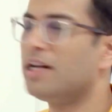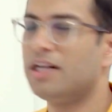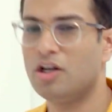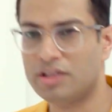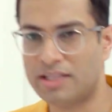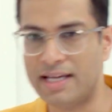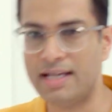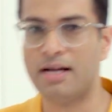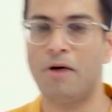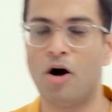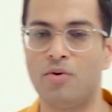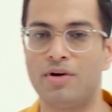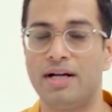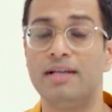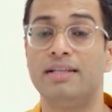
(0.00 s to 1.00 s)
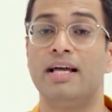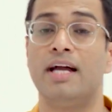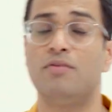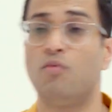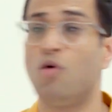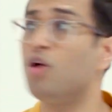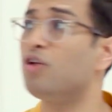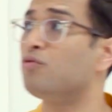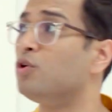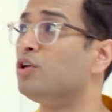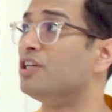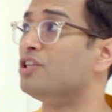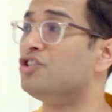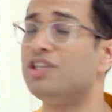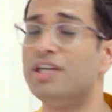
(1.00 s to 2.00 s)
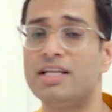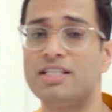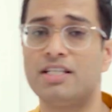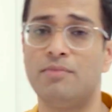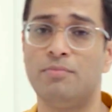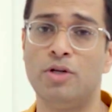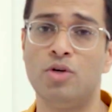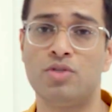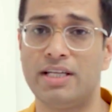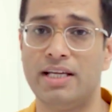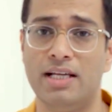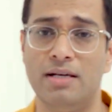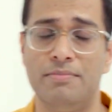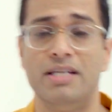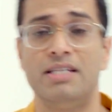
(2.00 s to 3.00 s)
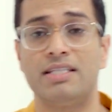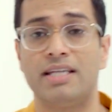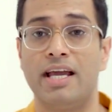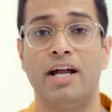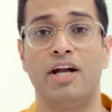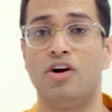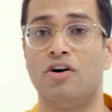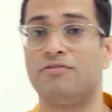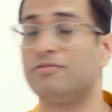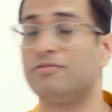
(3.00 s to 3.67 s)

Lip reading: Now think about it, that what would JSW Steel be scared of?